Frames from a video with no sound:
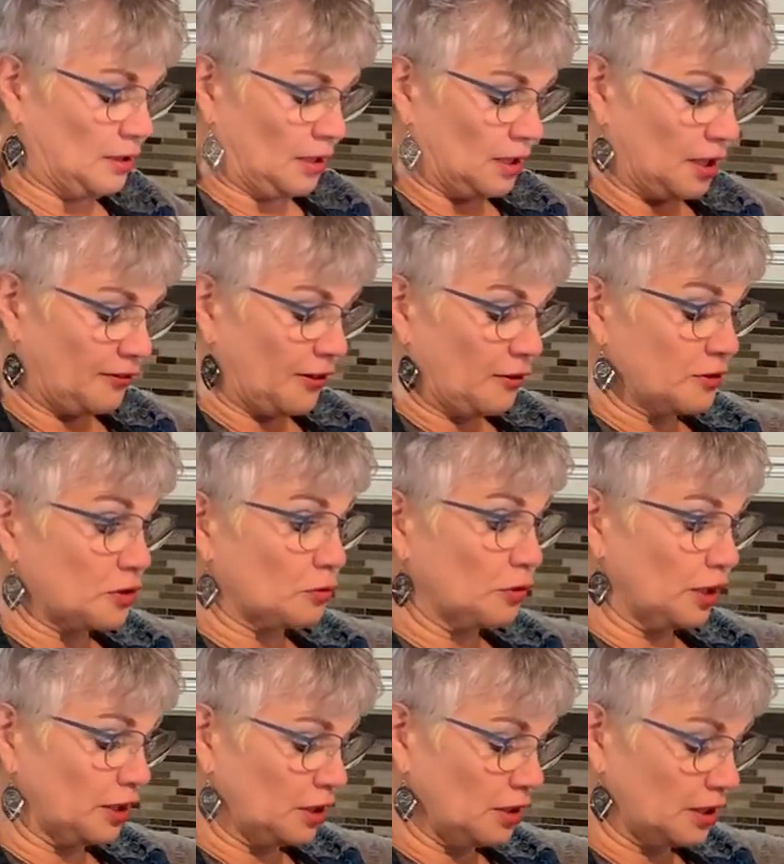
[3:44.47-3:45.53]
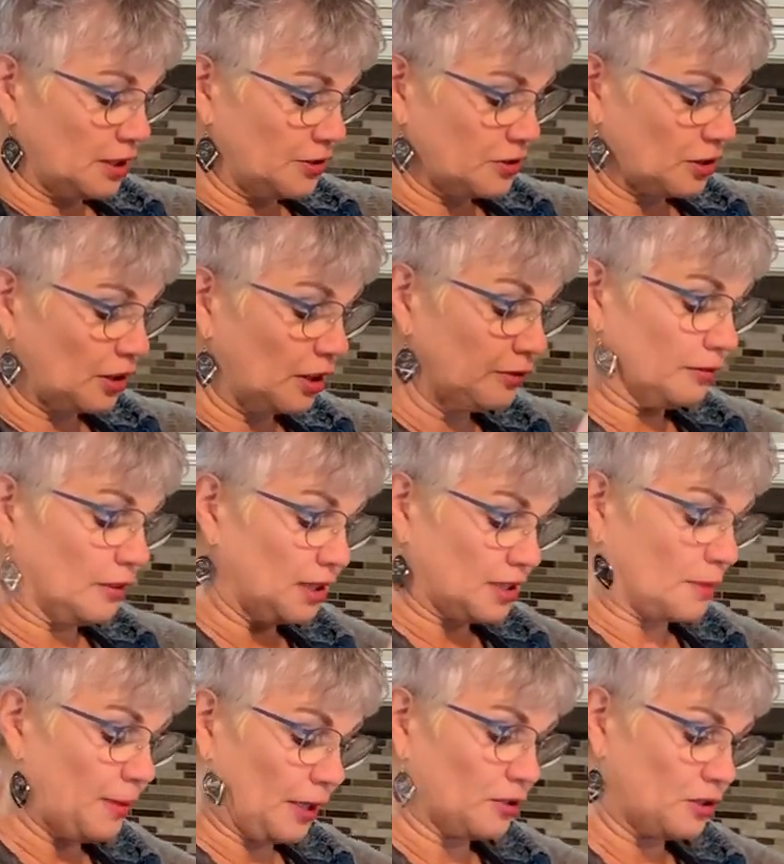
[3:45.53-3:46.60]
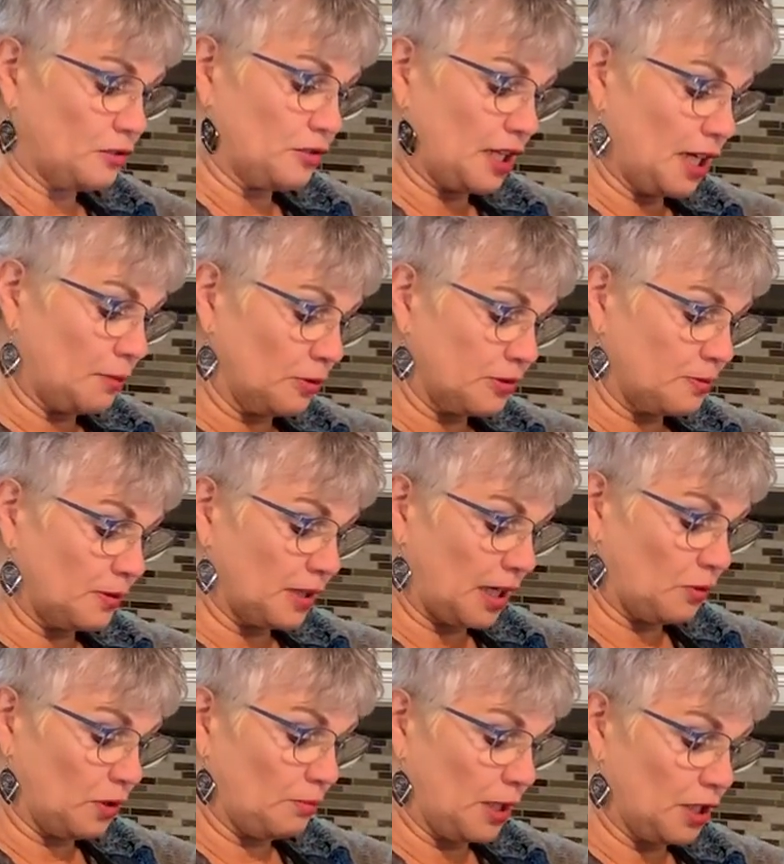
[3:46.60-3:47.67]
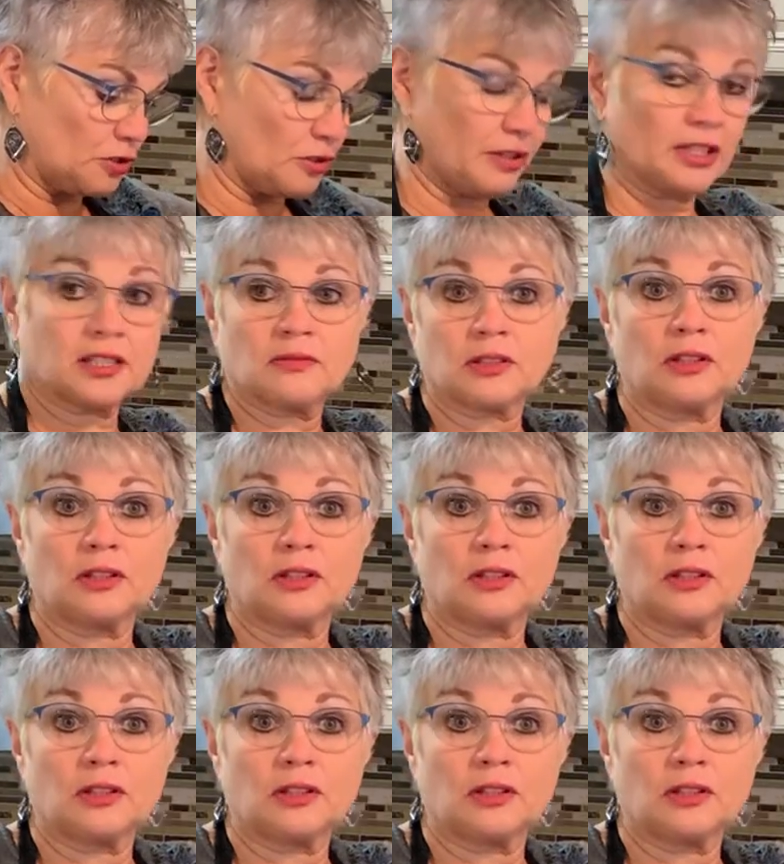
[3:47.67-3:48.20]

And if I was a really good consultant, it's about 2 tablespoons I would measure this.